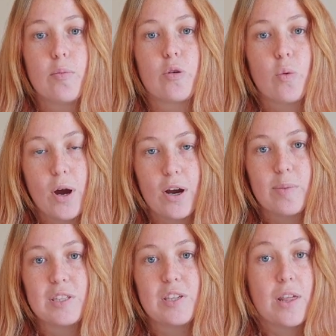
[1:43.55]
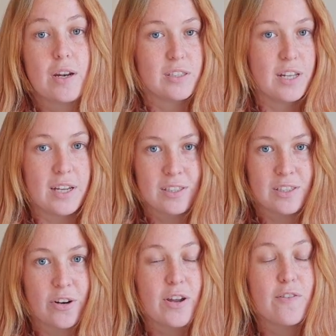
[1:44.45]
requirements that is
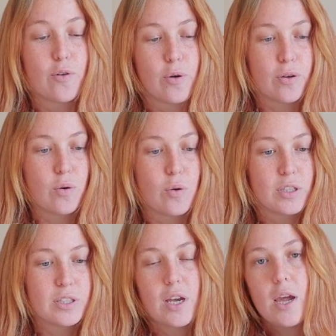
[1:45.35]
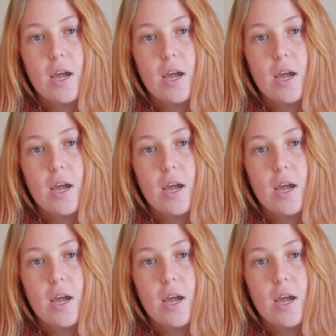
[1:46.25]
necessary for the course.